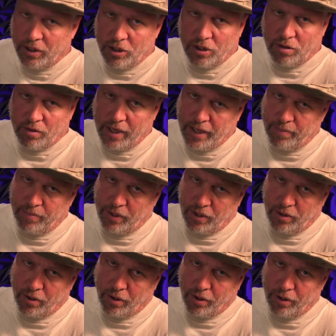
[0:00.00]
describe the
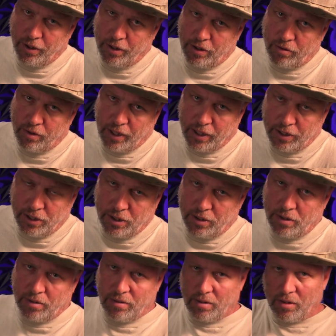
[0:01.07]
yard across
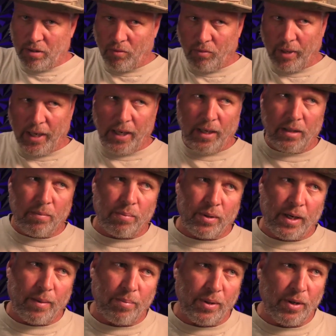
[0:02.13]
the way, the
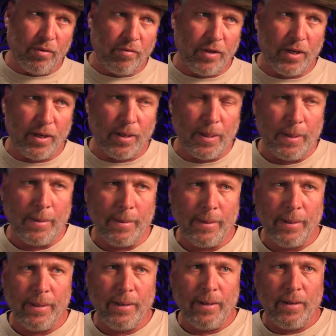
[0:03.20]
property over there,
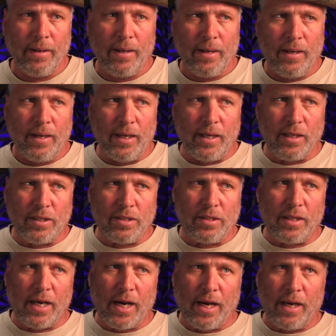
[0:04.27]
is
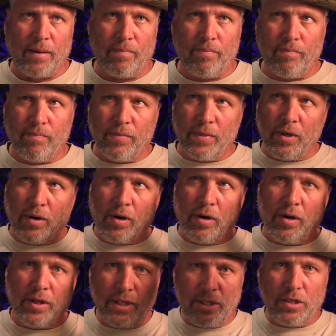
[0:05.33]
that there are
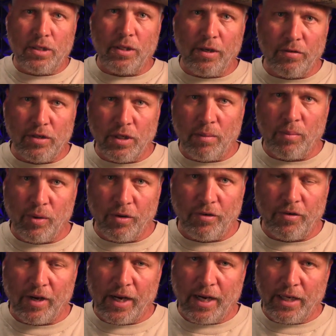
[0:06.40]
all these cliffs on both
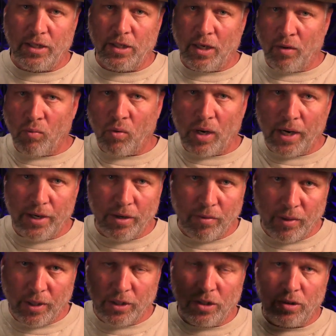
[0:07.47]
sides and water
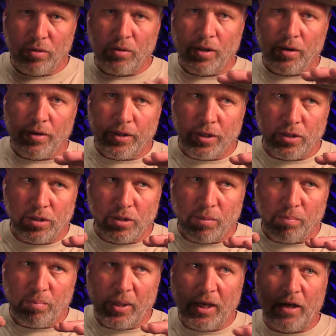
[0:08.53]
runs through there, and there's a
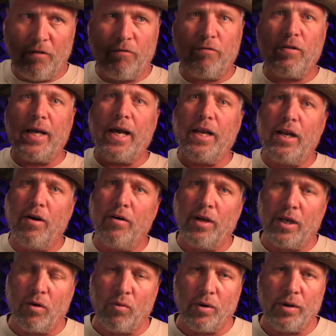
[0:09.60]
big flat
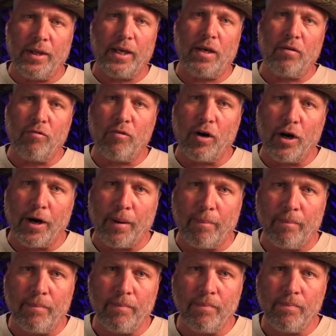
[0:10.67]
area where they could farm.